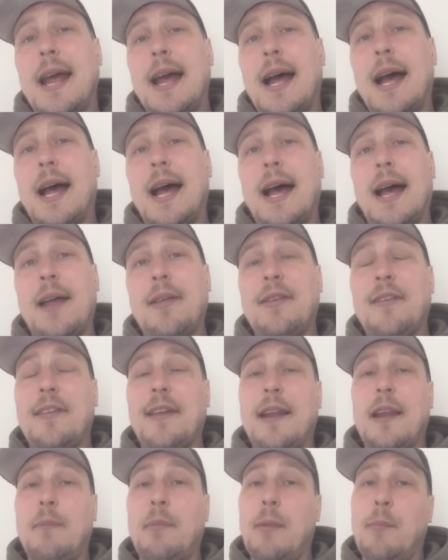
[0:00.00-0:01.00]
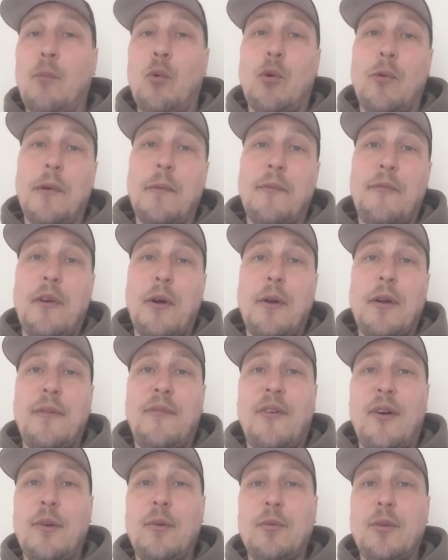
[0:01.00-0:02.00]
As I say, there'll be more info in the
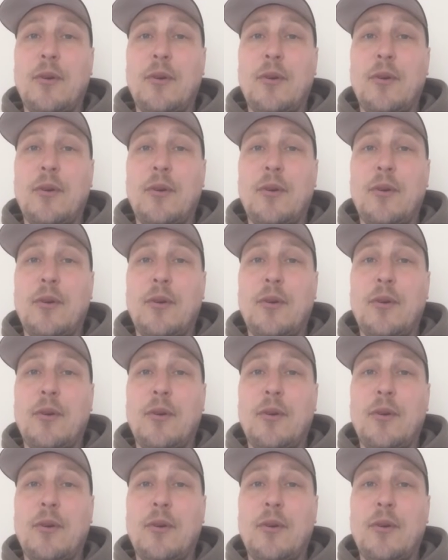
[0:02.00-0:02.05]
final